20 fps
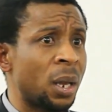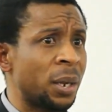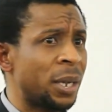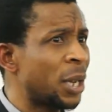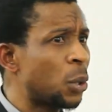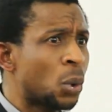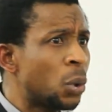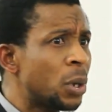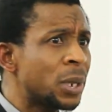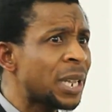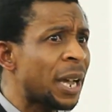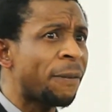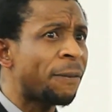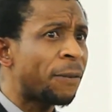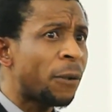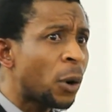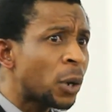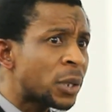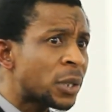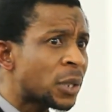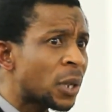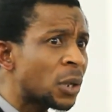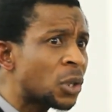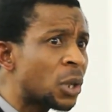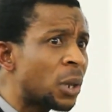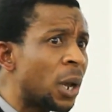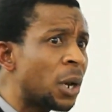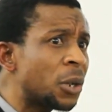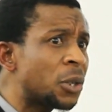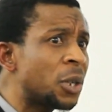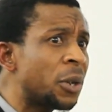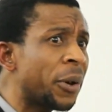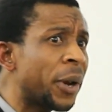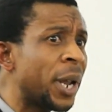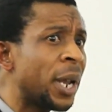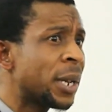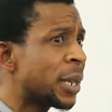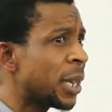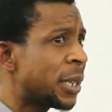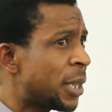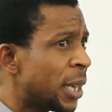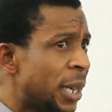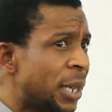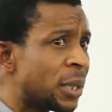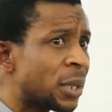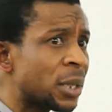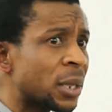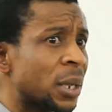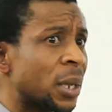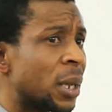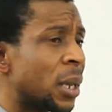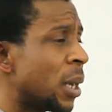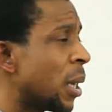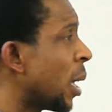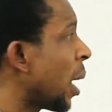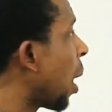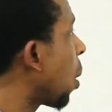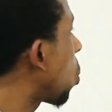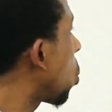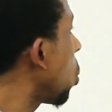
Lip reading: They couldn't afford such luxury. They didn't and